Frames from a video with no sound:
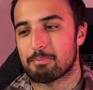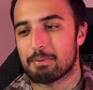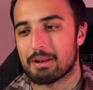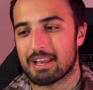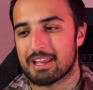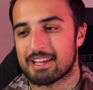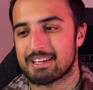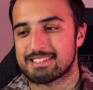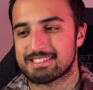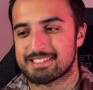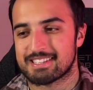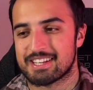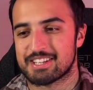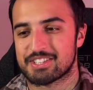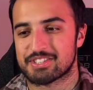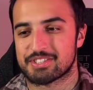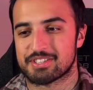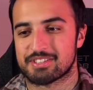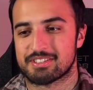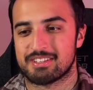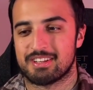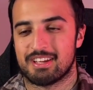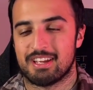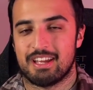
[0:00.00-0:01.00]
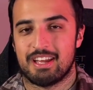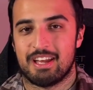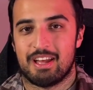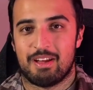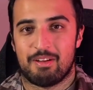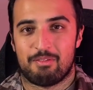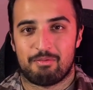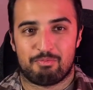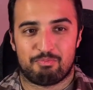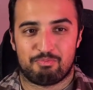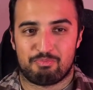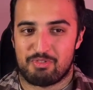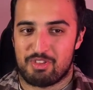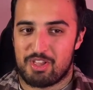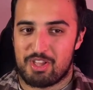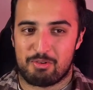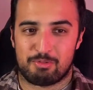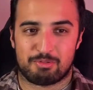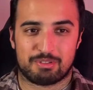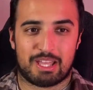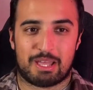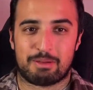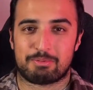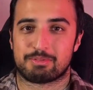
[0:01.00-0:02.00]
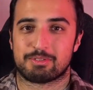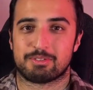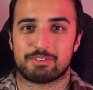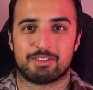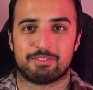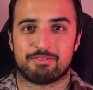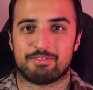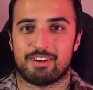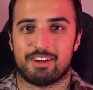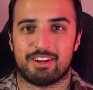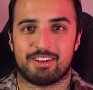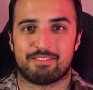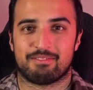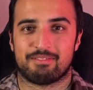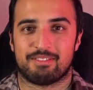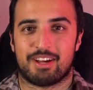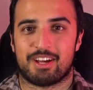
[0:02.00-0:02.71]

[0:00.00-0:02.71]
play session, it was absolutely fine.